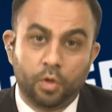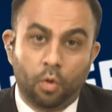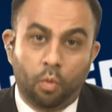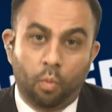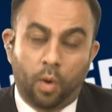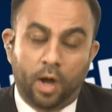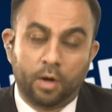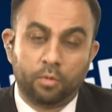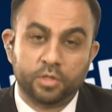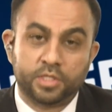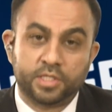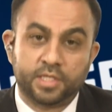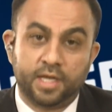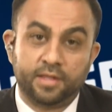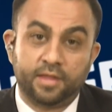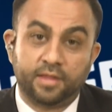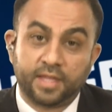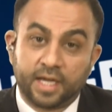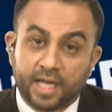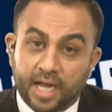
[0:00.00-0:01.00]
one would say
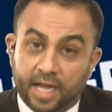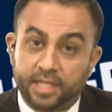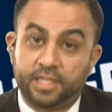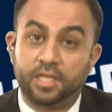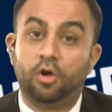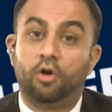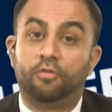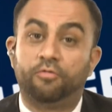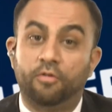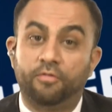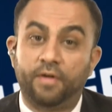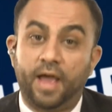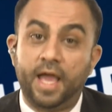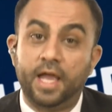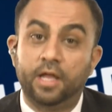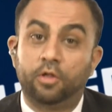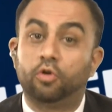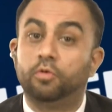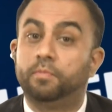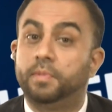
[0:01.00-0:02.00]
that the cutting off of
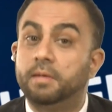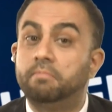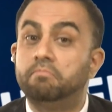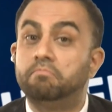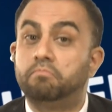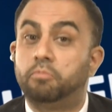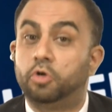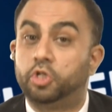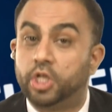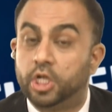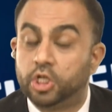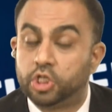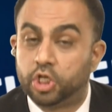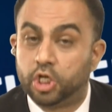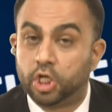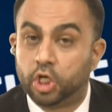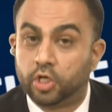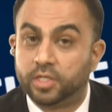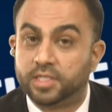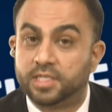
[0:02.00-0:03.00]
aid could be
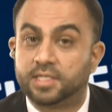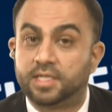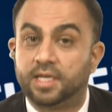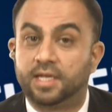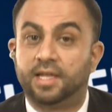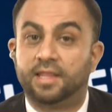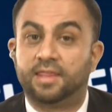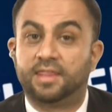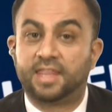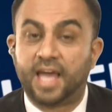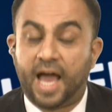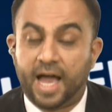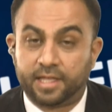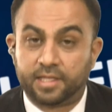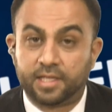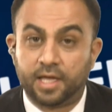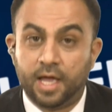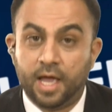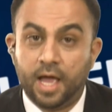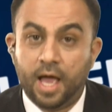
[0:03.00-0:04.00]
potentially considered that.